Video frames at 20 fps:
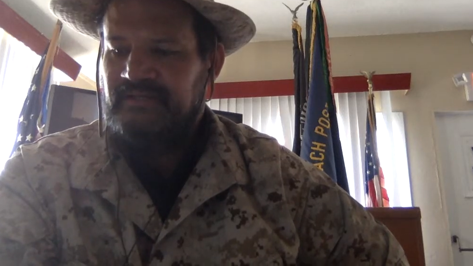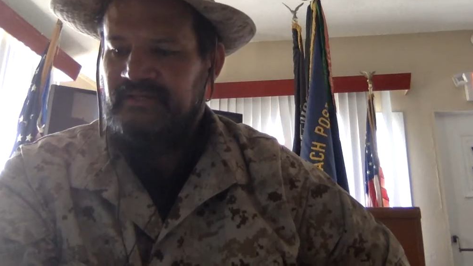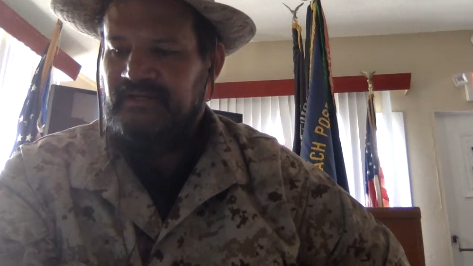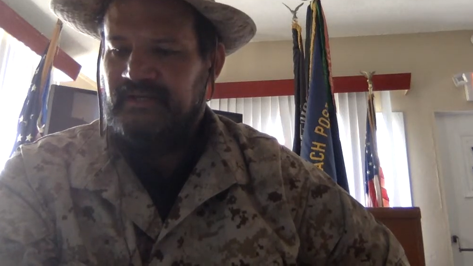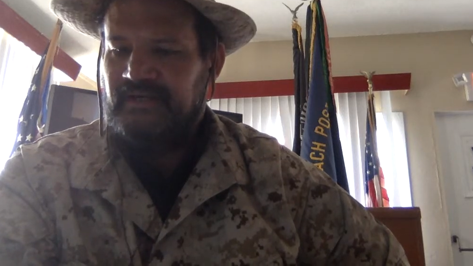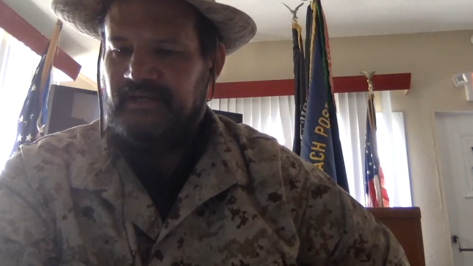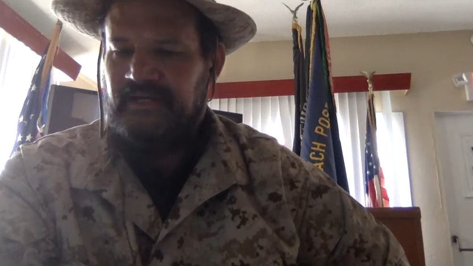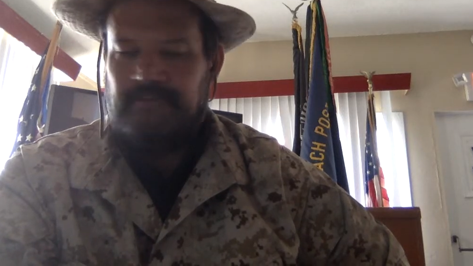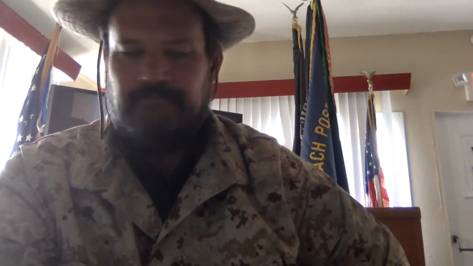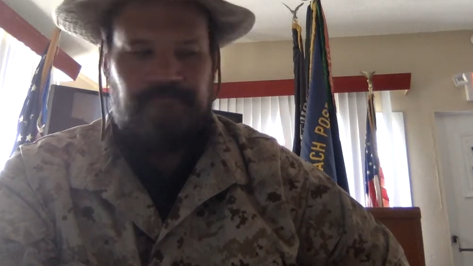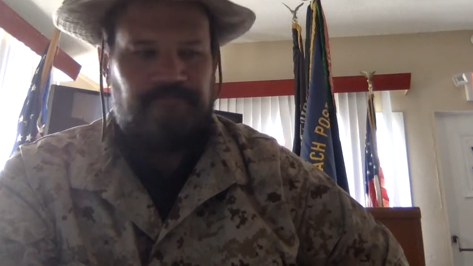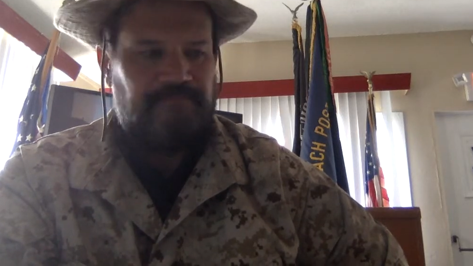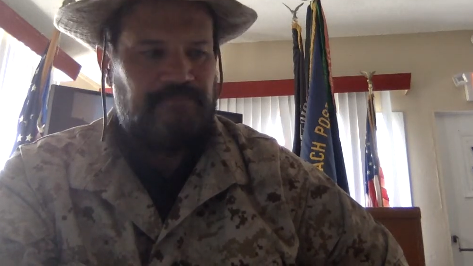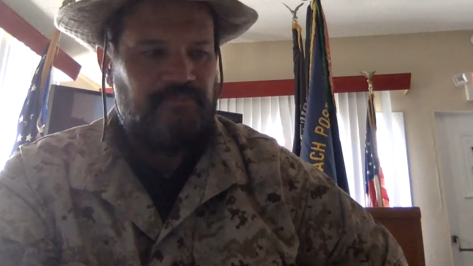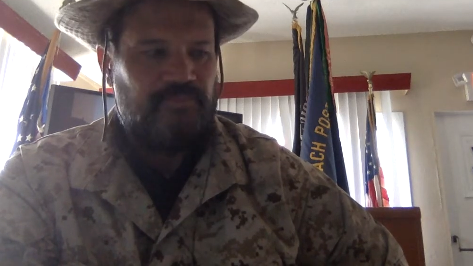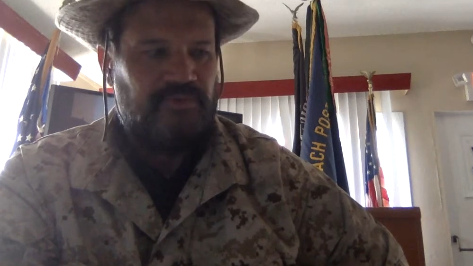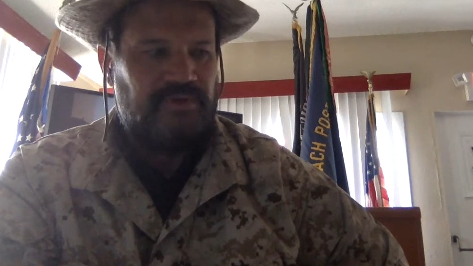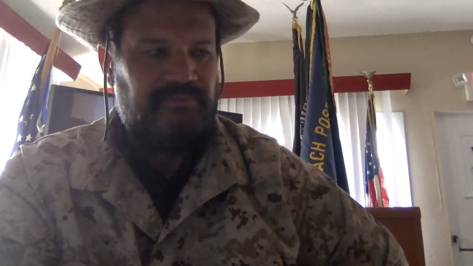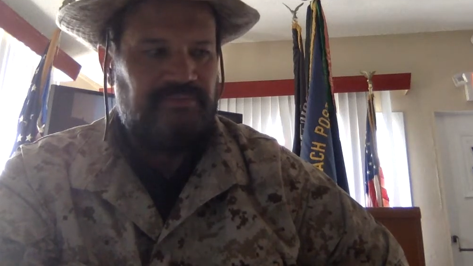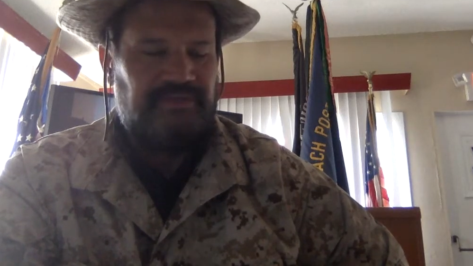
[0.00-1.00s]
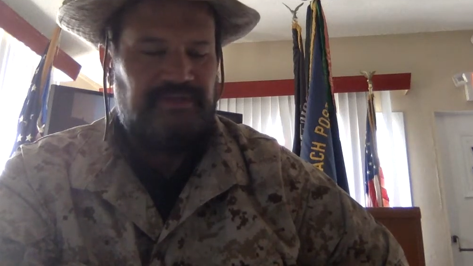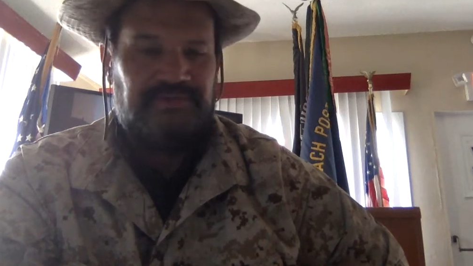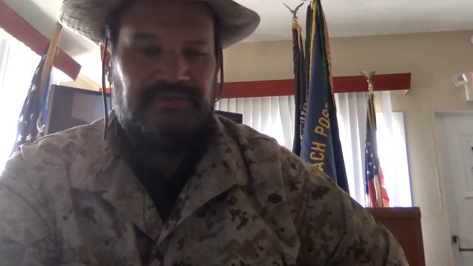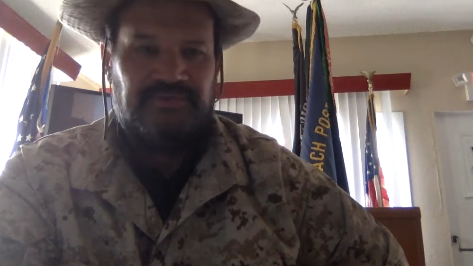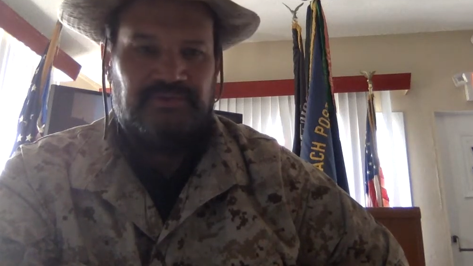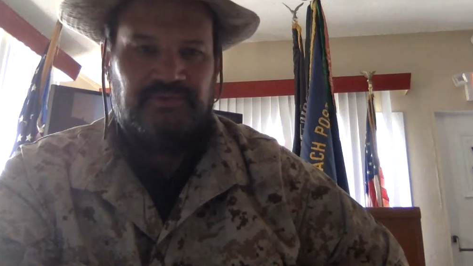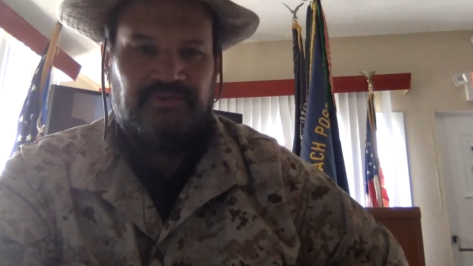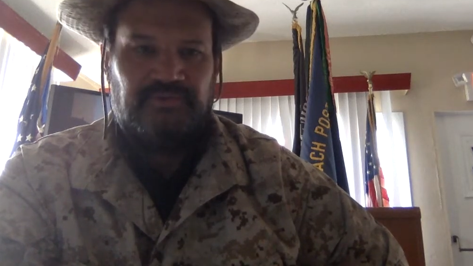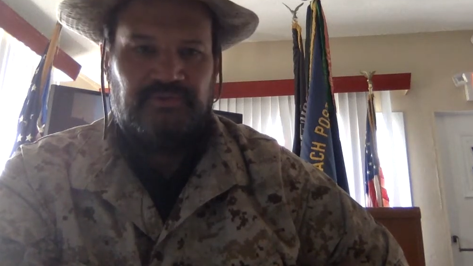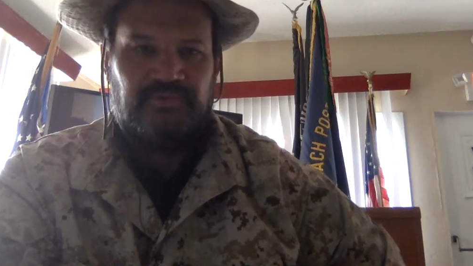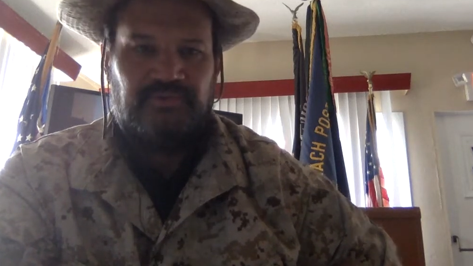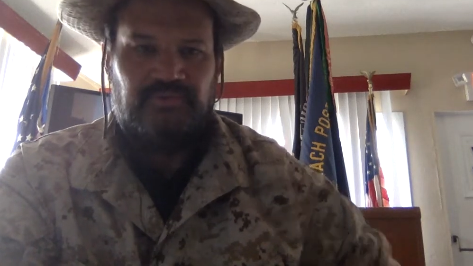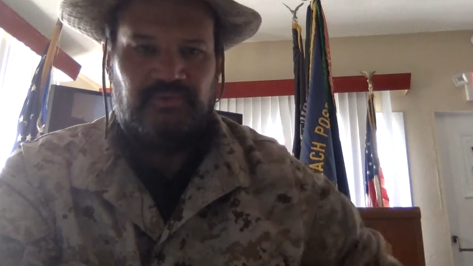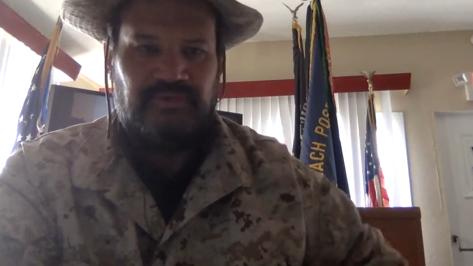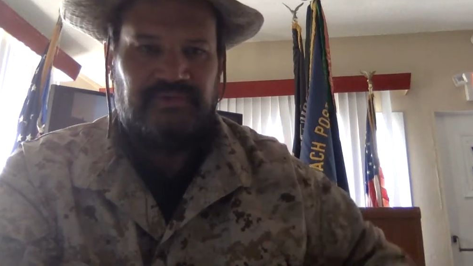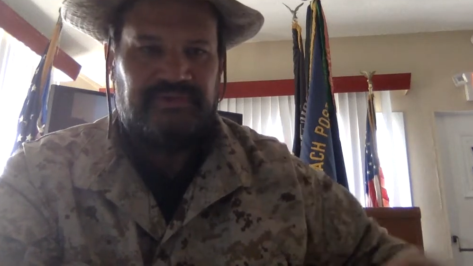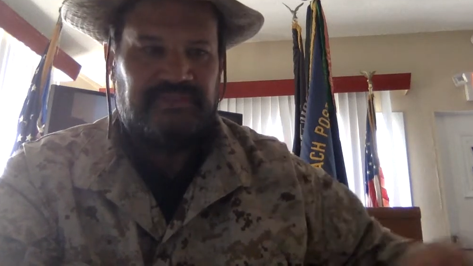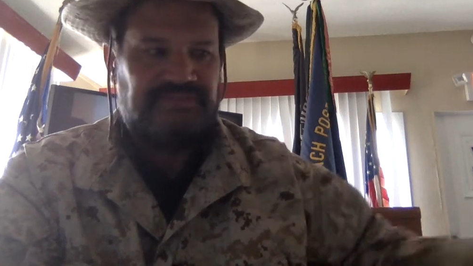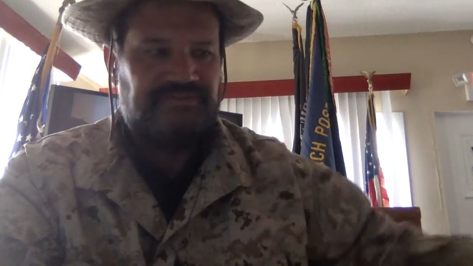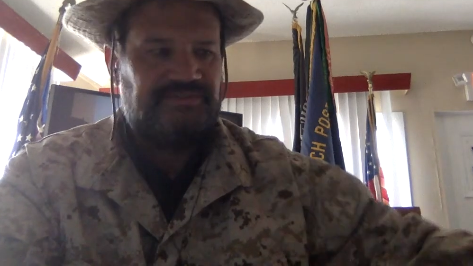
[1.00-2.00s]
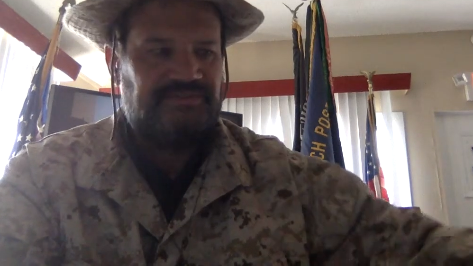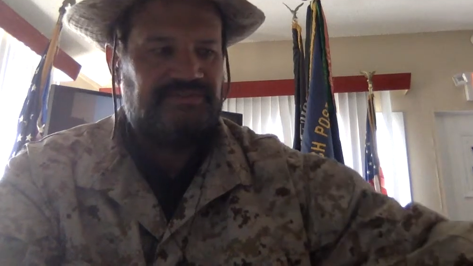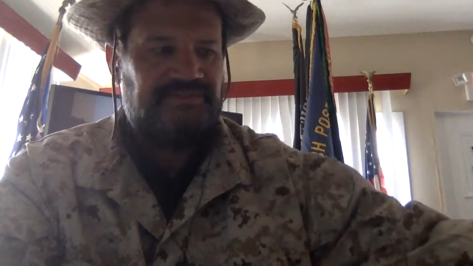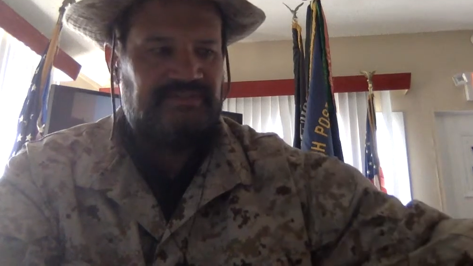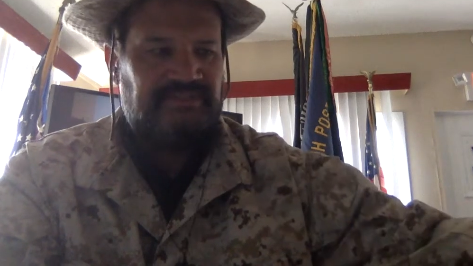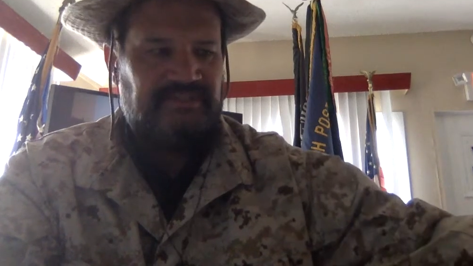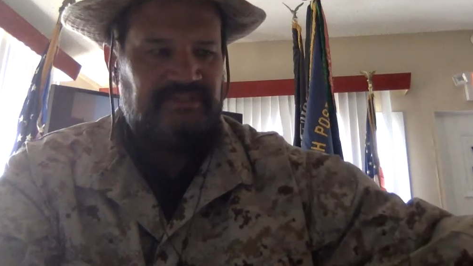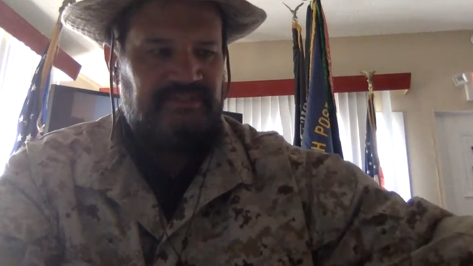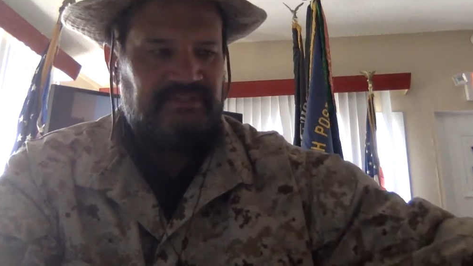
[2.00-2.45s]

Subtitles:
What I'm going to do with this